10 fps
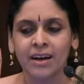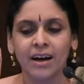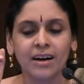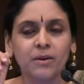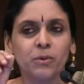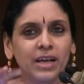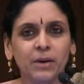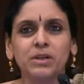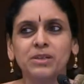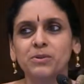what
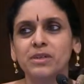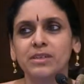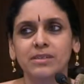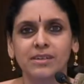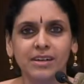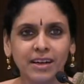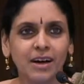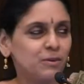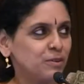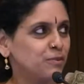I will do is read
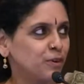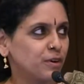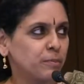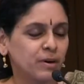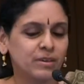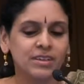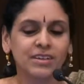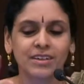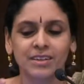out for about